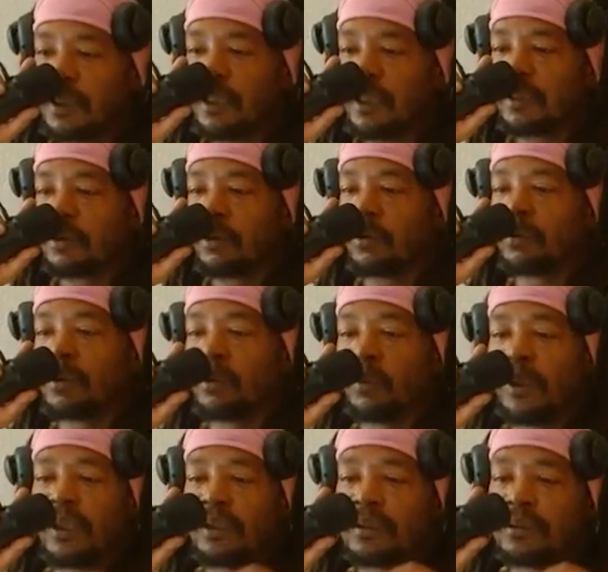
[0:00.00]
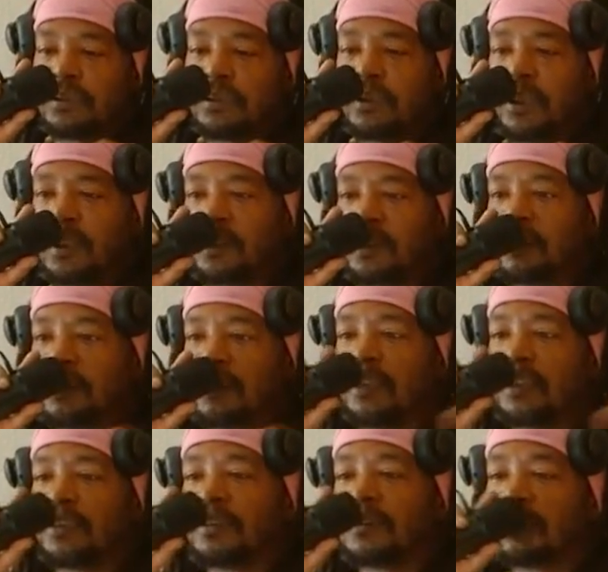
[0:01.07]
and the only way to get a
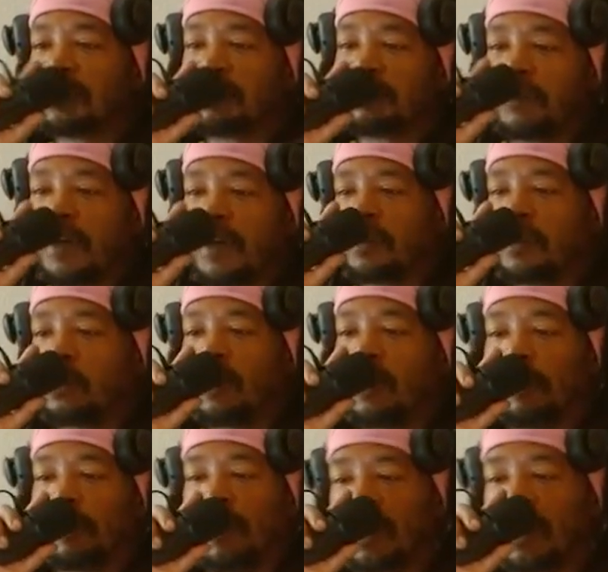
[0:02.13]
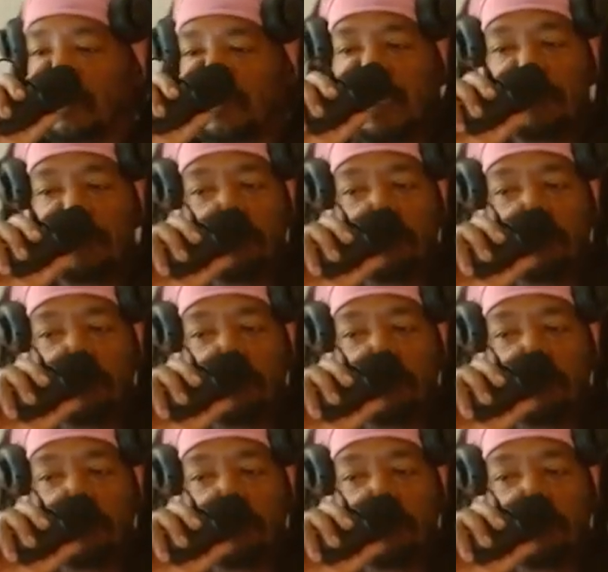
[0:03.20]
taste is to find your way past that